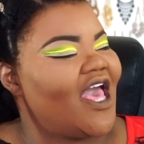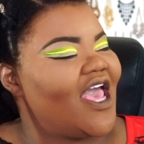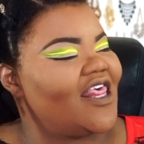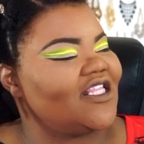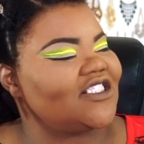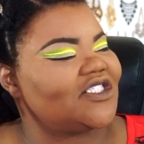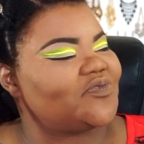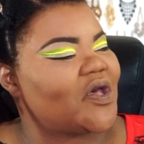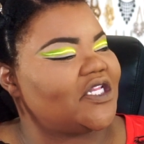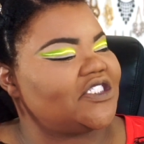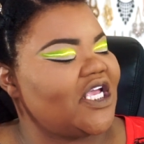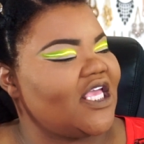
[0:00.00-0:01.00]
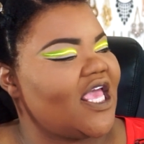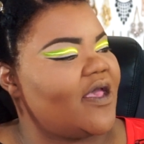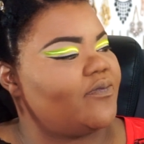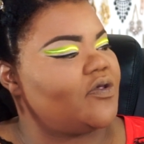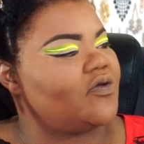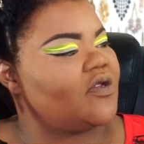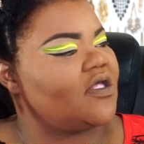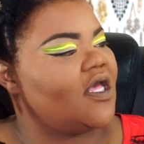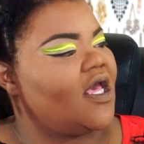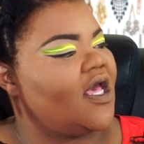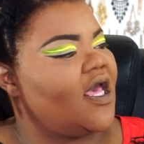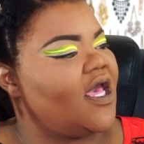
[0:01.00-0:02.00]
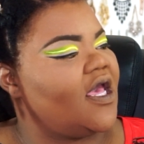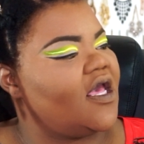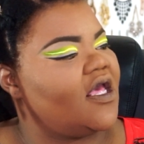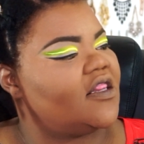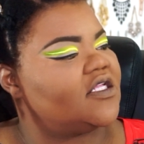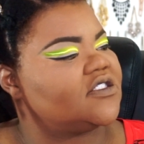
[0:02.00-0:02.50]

And this is by Decay Beauty. And